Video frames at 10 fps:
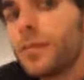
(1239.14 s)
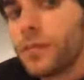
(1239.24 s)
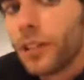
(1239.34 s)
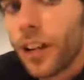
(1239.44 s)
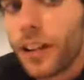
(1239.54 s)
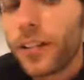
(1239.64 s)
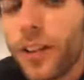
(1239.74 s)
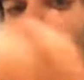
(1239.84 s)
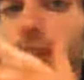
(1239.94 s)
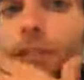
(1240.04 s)
Should I grow
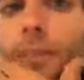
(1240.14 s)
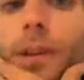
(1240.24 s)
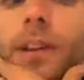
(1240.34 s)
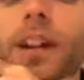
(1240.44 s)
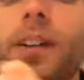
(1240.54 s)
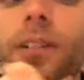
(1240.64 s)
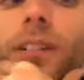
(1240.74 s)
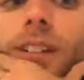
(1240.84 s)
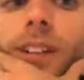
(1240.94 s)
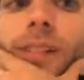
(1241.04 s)
this beard out, you
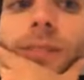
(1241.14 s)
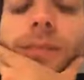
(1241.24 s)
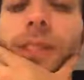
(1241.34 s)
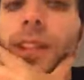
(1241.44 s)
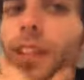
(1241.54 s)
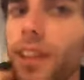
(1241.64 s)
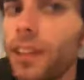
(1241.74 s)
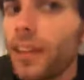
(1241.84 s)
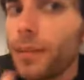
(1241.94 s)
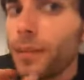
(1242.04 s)
think, and
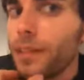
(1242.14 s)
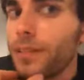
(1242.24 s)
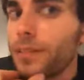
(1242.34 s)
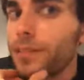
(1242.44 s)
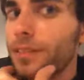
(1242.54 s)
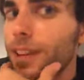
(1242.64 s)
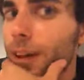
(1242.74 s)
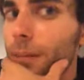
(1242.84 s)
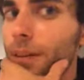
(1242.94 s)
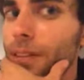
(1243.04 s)
keep it
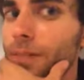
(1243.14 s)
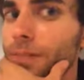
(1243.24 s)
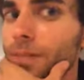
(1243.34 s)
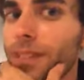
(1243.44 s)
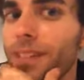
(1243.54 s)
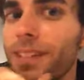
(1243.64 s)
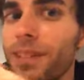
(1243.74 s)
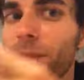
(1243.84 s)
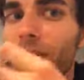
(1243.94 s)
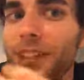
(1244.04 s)
coming?
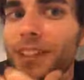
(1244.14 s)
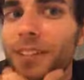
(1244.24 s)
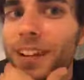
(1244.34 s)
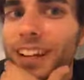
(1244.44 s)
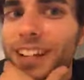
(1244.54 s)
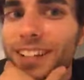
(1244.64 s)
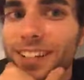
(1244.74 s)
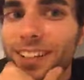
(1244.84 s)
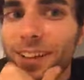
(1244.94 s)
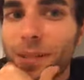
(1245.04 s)
But you're right, it does look
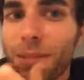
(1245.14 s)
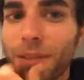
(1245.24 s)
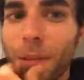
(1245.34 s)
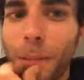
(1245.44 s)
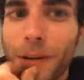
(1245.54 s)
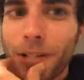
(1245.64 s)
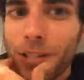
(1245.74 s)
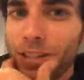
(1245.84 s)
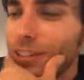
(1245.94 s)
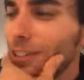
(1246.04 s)
like I'm a
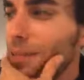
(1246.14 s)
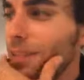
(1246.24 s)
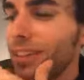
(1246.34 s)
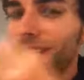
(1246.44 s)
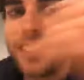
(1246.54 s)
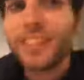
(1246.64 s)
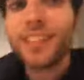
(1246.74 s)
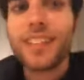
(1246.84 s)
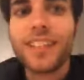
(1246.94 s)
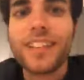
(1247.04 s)
prisoner or something.
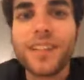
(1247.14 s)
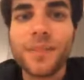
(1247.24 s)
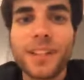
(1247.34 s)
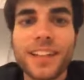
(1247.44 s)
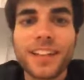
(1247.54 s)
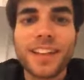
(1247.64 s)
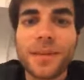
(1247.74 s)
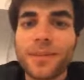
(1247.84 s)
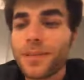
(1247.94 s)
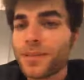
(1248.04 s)
Been kidnapped.
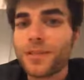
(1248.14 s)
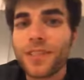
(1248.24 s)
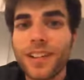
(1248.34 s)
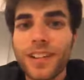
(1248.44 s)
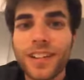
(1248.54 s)
That was so funny.